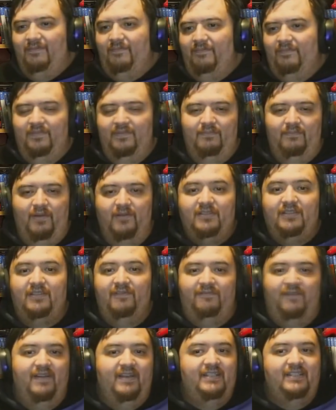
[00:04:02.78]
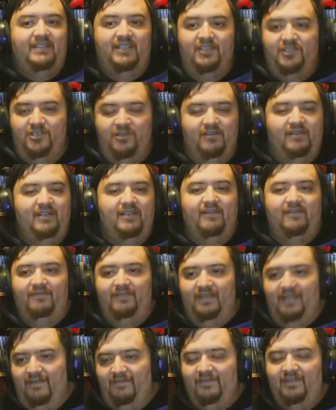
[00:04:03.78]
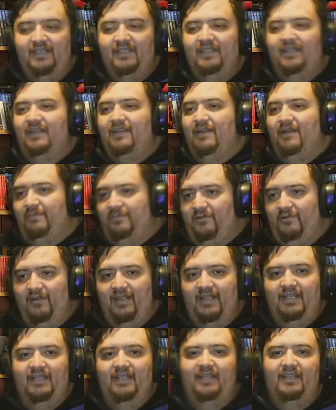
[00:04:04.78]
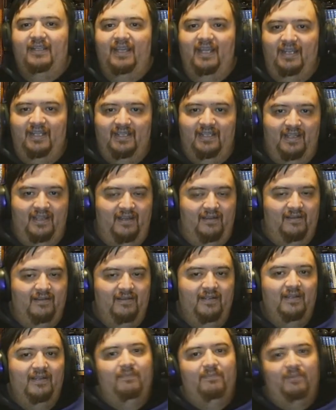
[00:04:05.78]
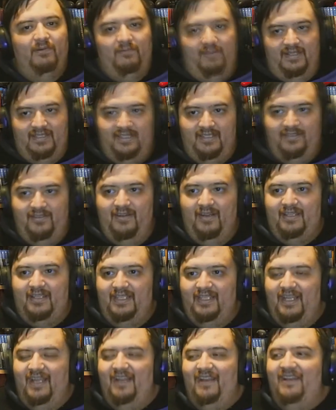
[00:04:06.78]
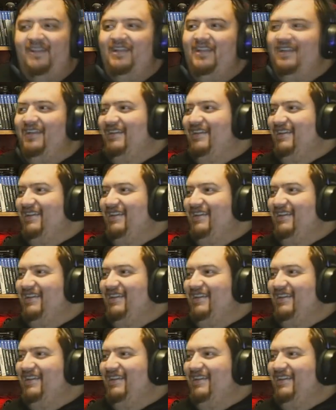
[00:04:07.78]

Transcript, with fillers: and the, most of the fun is the journey of leveling and upgrading and getting there. But once you're at the end,